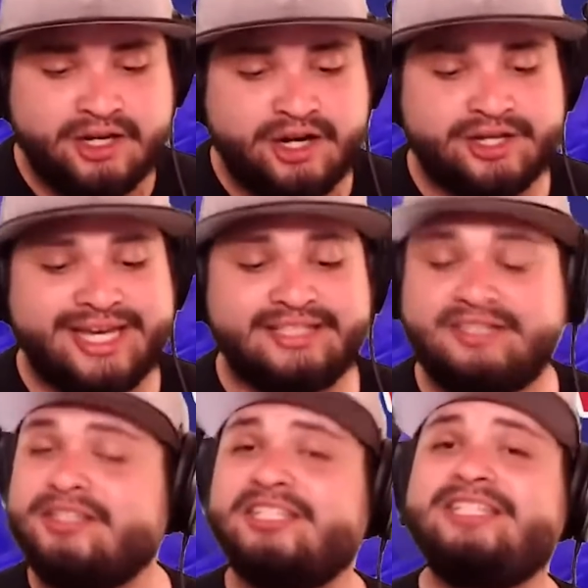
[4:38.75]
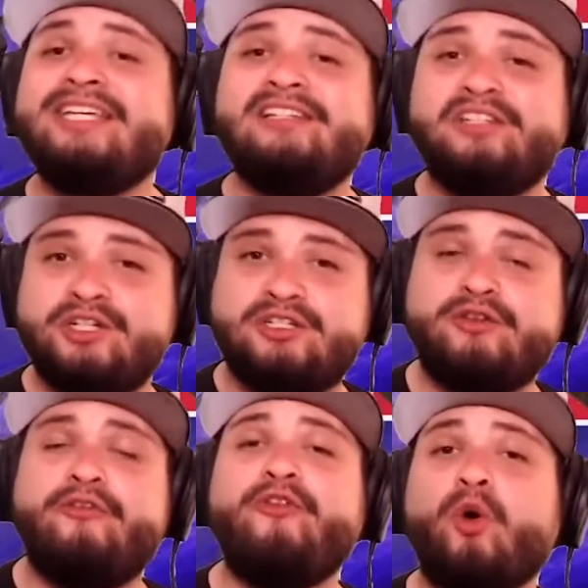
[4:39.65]
against the
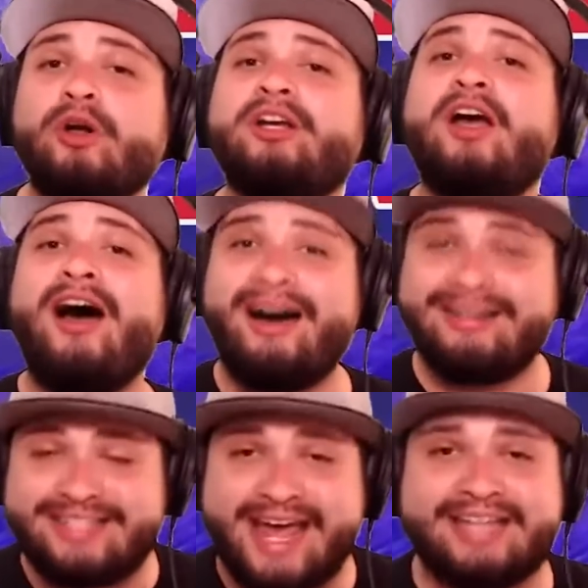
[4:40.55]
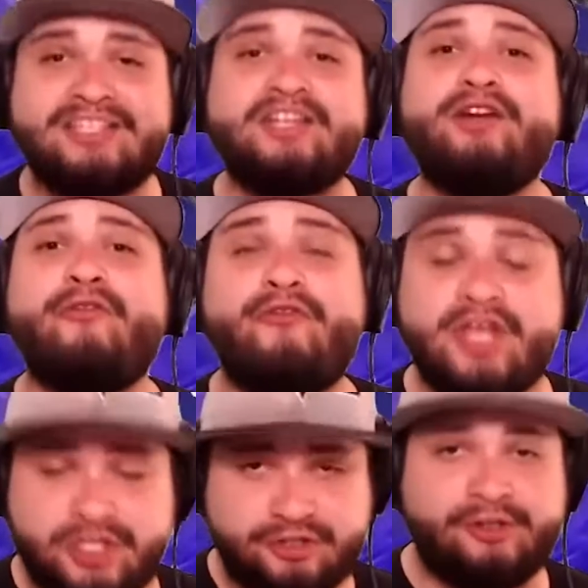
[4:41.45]
Steelers for contacting an
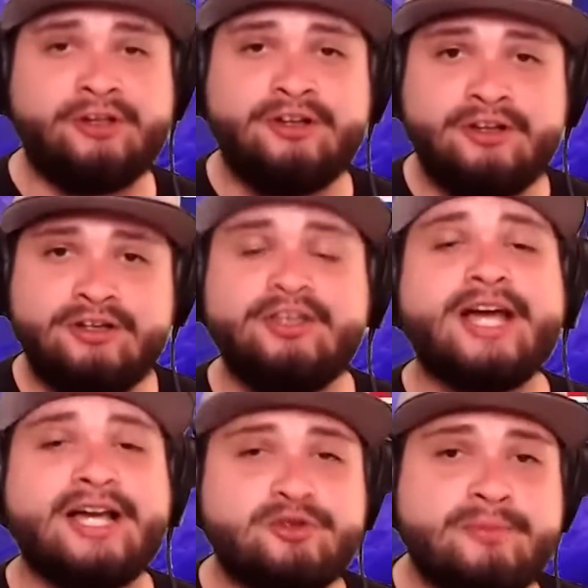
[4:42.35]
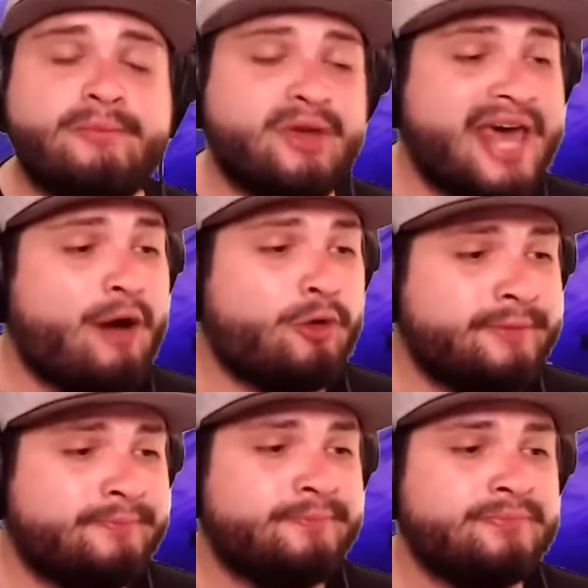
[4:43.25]
official. You guys remember that one?